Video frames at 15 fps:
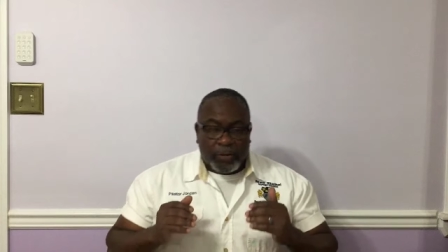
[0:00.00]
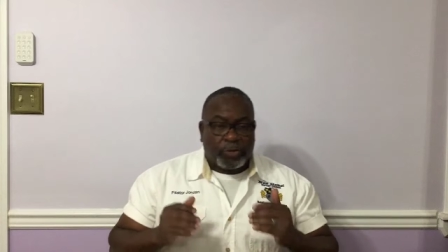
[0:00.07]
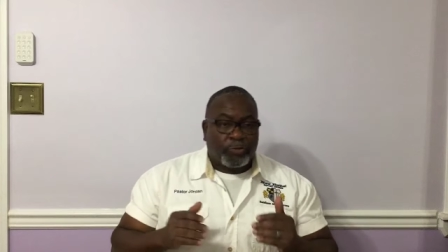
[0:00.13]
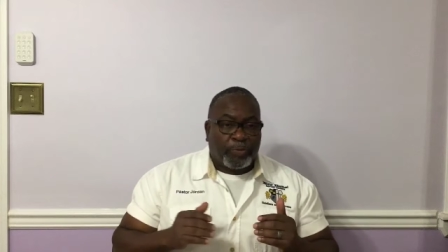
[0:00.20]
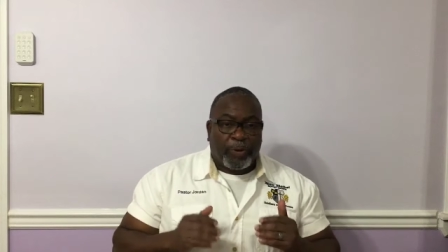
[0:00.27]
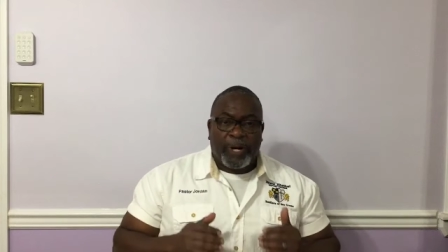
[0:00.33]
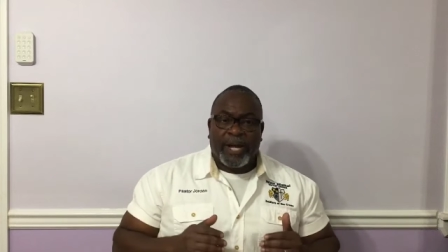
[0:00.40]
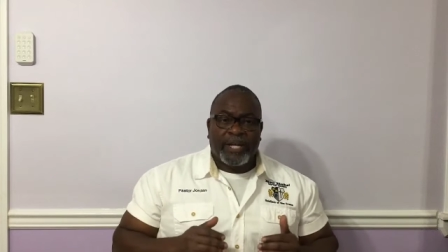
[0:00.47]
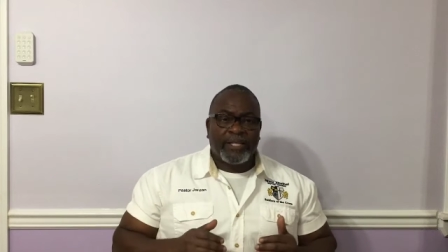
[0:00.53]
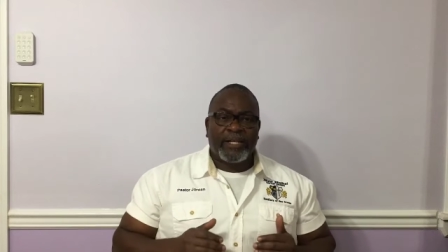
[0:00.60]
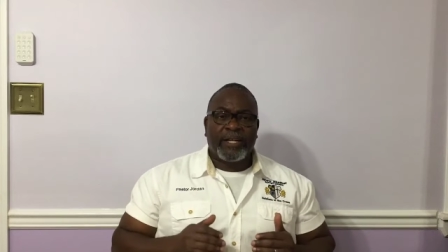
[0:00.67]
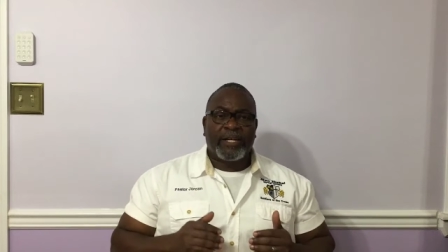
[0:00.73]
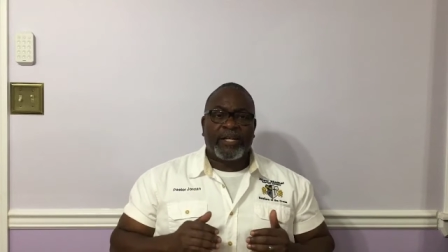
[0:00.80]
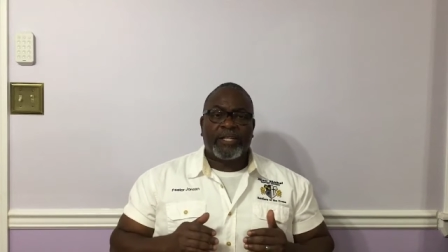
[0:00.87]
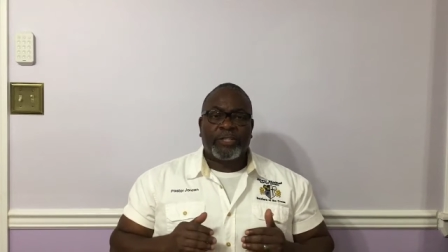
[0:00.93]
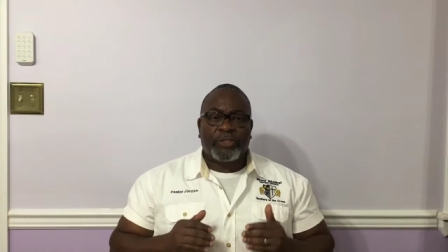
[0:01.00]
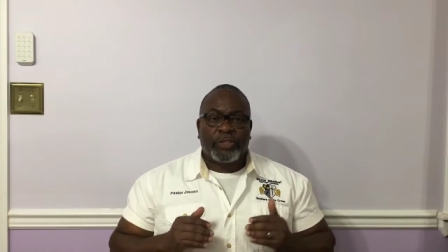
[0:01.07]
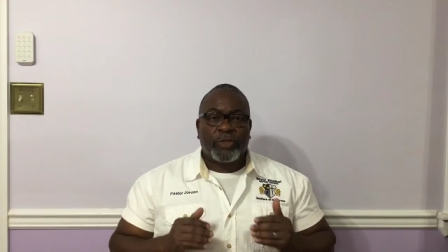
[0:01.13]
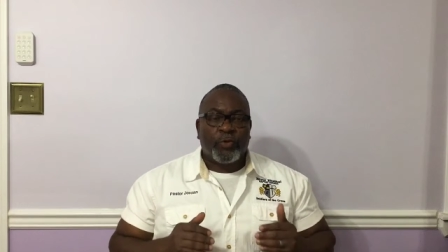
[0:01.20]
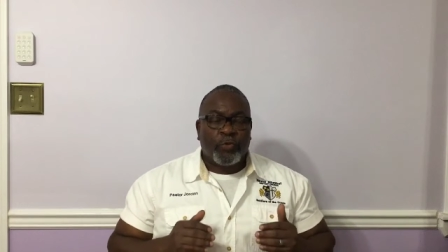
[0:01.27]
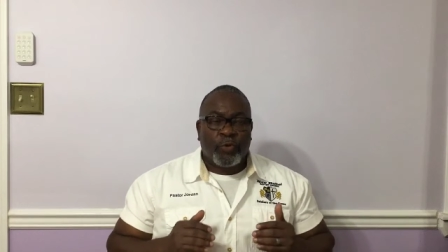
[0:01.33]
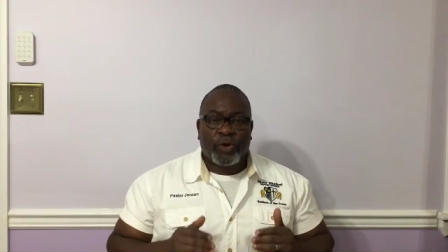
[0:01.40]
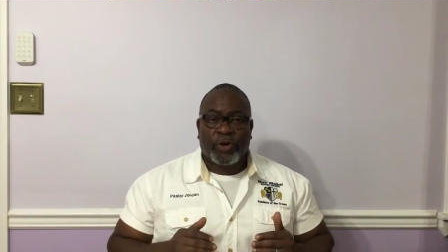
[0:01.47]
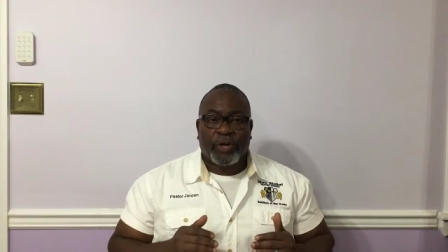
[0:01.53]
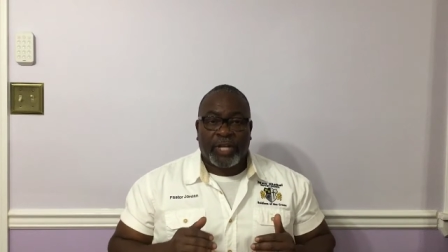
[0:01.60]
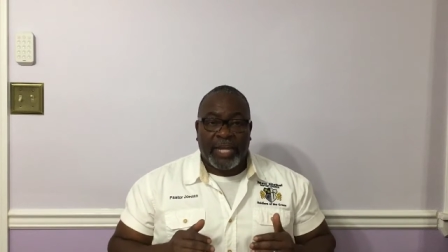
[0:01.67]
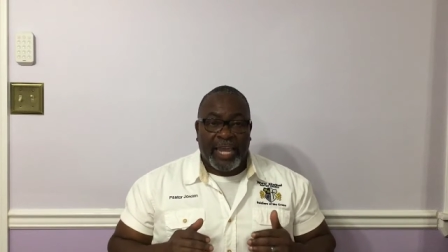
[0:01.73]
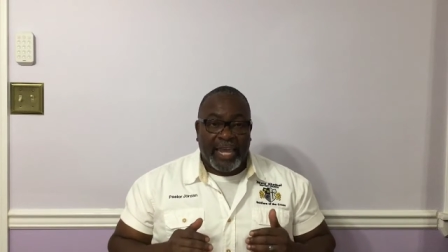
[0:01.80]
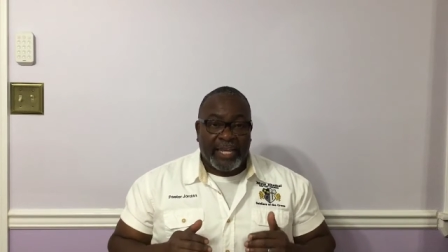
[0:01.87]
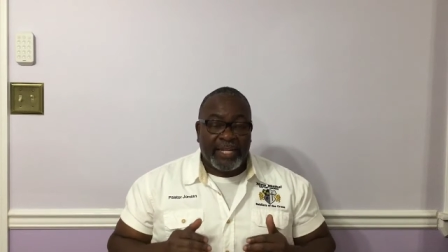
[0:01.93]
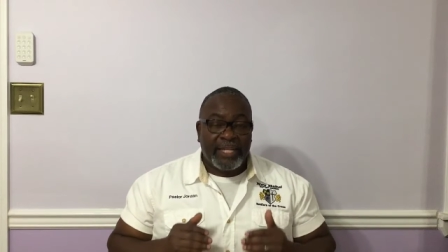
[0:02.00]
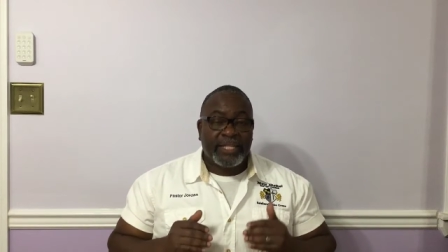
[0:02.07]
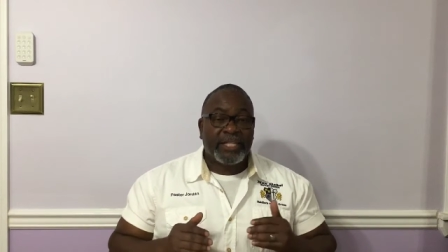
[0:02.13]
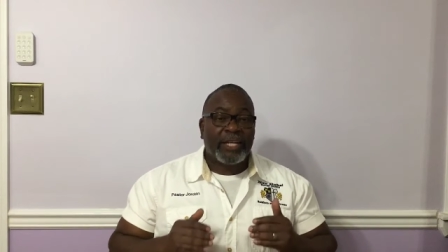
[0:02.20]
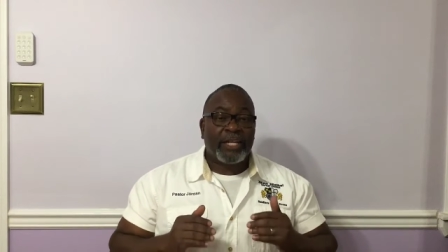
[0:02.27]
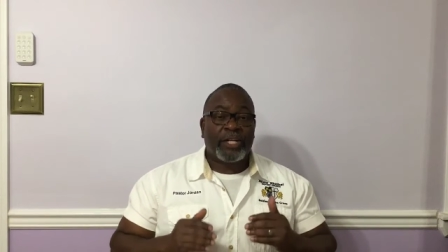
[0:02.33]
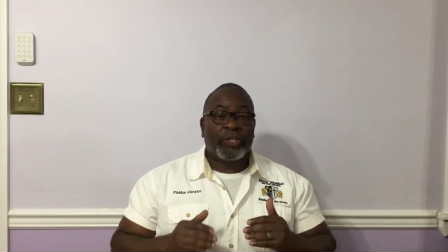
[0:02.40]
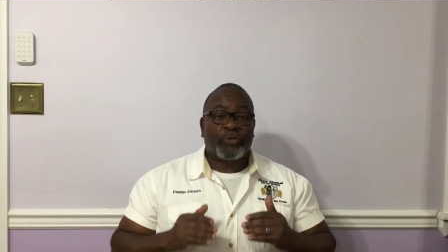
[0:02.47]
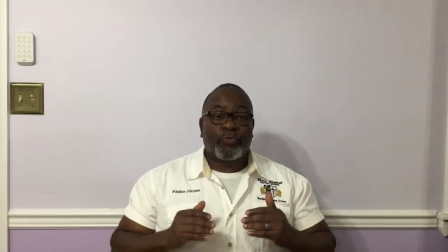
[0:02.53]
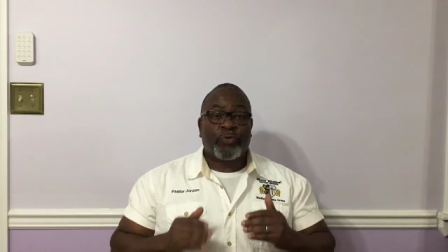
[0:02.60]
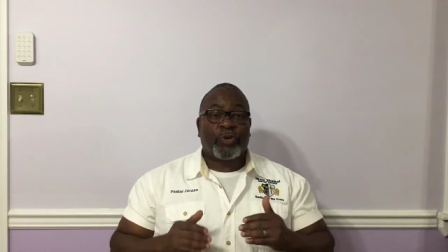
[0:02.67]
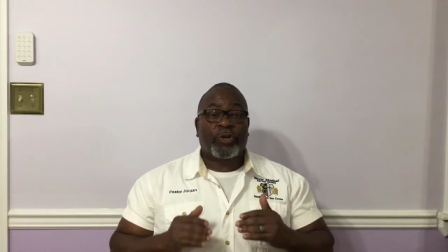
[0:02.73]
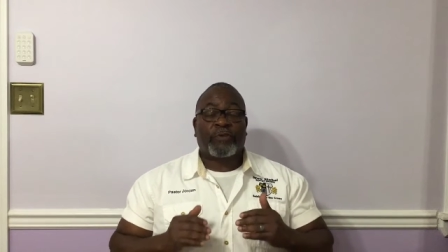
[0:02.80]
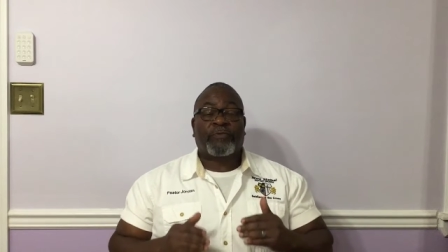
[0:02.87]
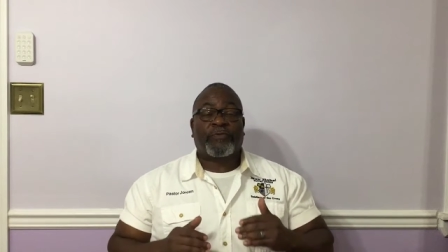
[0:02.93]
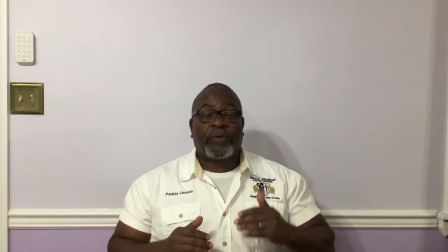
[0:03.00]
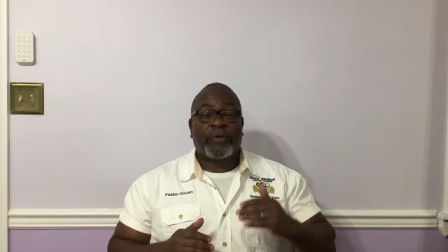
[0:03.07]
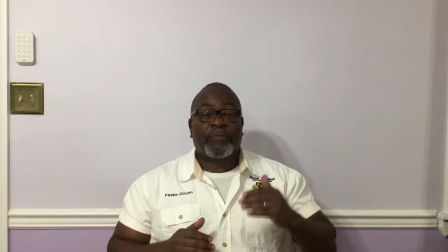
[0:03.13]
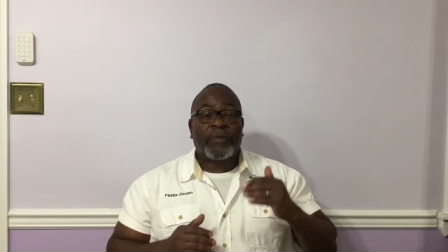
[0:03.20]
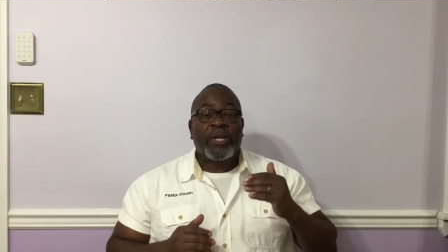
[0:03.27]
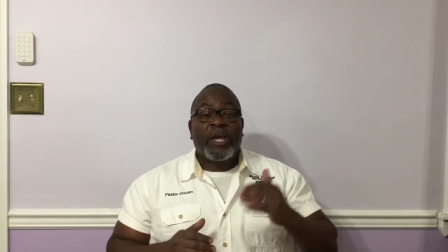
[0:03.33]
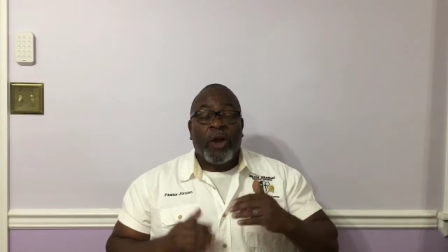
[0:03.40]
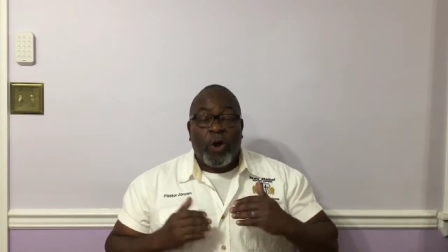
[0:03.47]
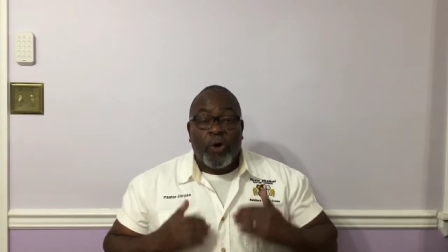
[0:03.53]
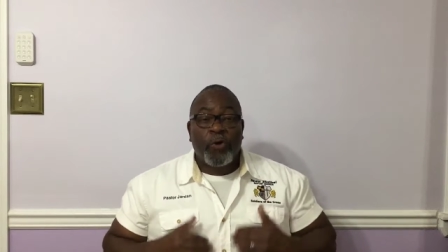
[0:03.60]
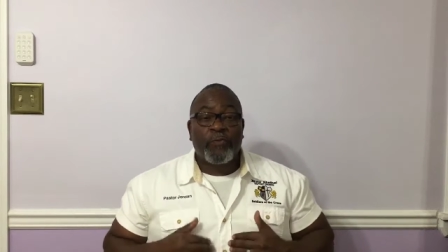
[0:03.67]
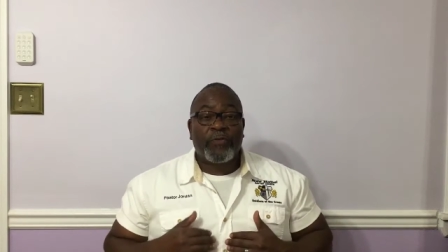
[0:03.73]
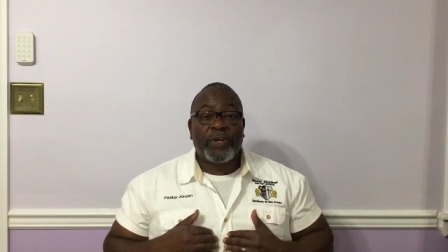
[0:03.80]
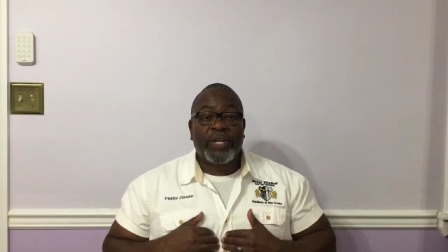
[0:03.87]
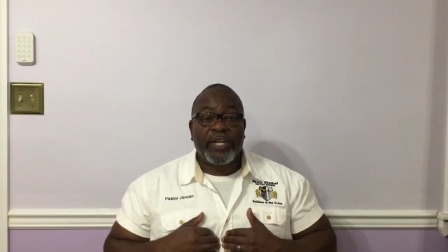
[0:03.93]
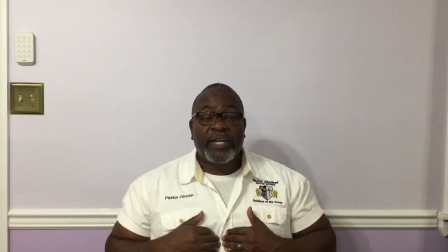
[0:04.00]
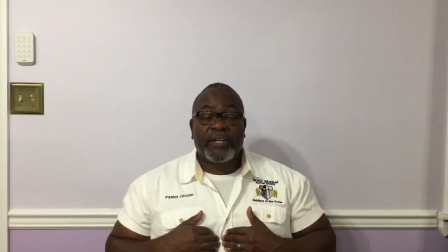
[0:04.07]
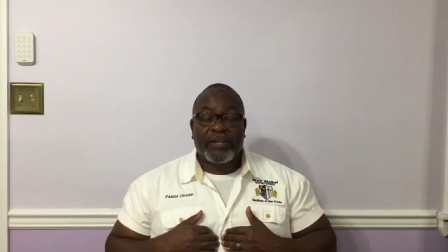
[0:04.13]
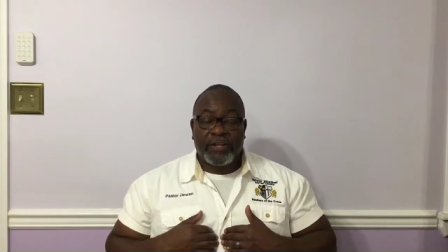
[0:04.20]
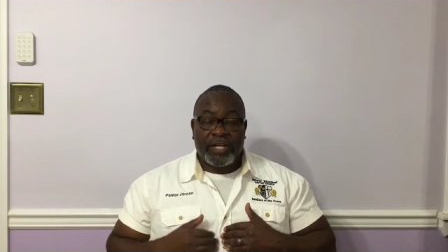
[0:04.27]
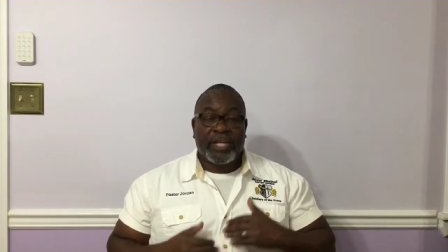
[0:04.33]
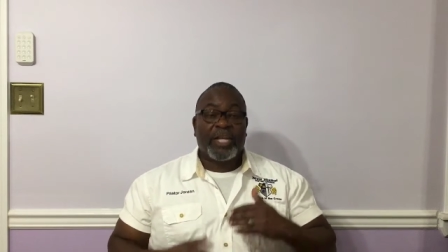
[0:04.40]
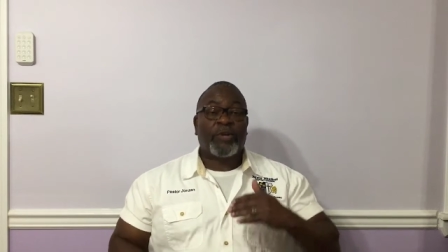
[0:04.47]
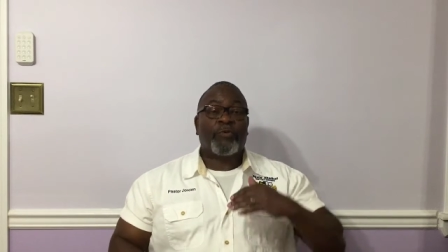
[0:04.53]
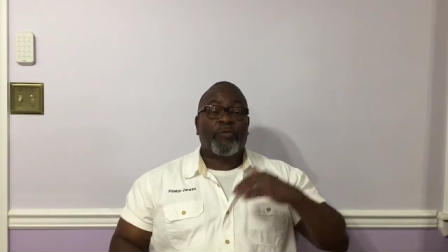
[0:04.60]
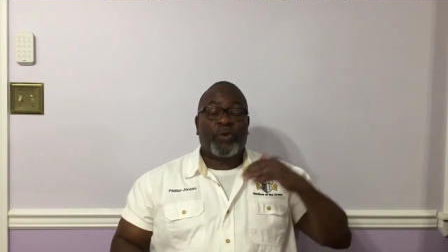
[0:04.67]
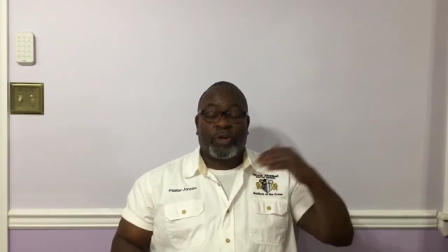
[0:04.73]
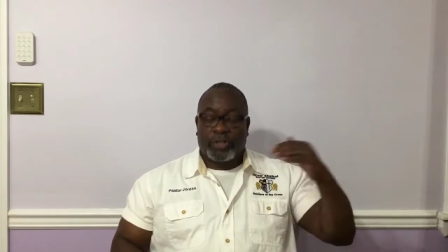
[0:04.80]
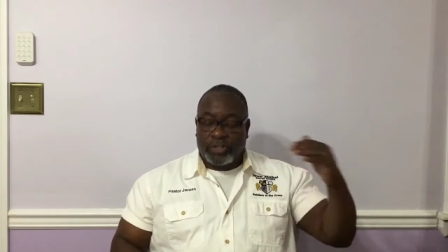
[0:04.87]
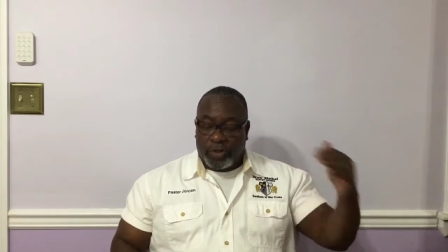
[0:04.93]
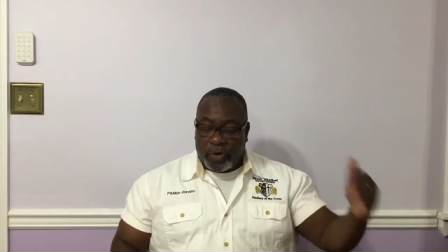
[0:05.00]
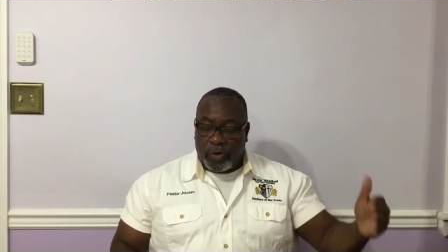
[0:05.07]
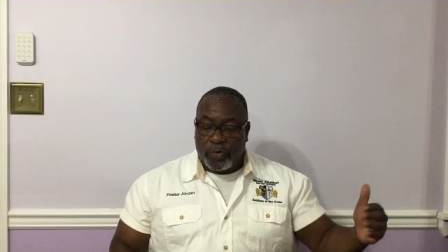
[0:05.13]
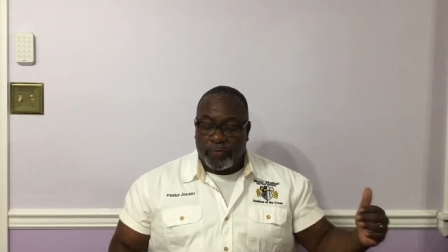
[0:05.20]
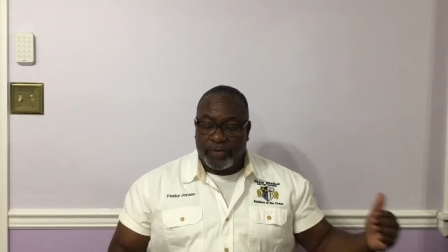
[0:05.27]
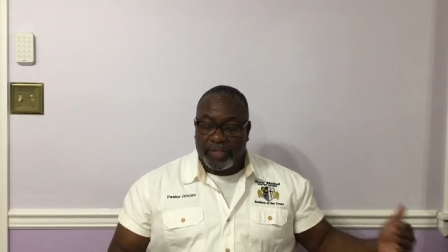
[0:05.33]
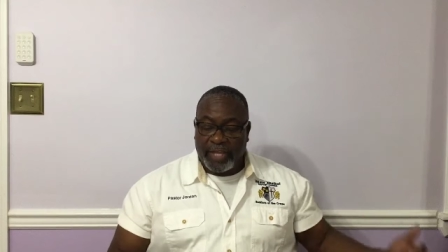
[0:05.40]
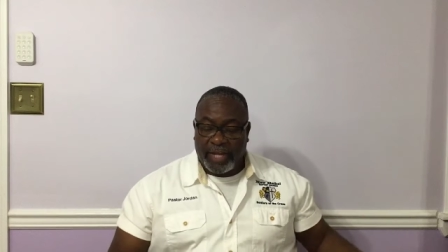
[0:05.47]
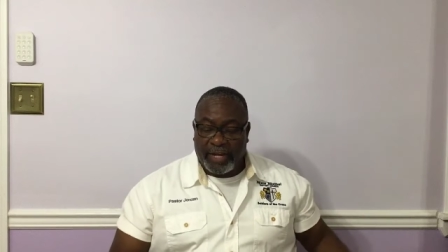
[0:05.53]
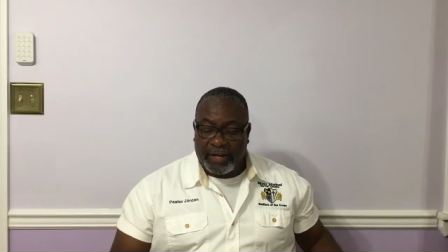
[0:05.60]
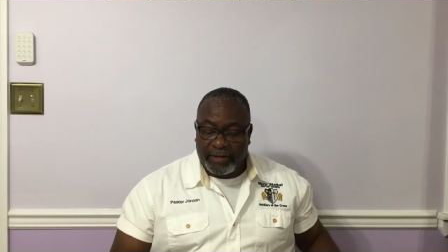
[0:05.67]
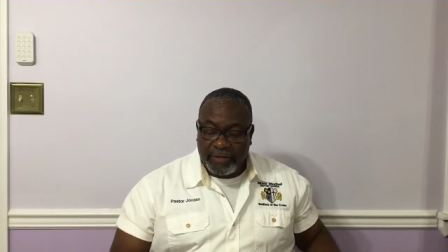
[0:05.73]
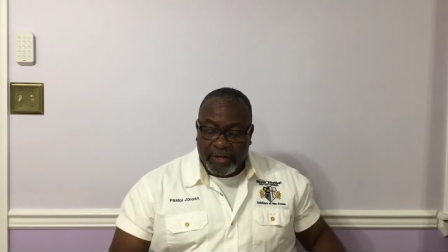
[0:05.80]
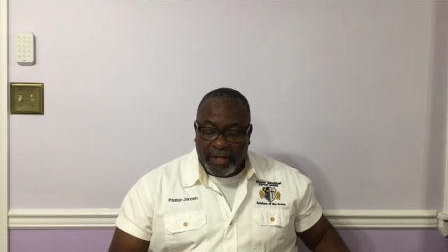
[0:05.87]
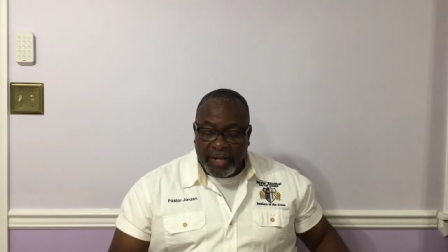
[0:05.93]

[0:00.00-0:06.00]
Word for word: prayer does work and it does work from over here, it works over there.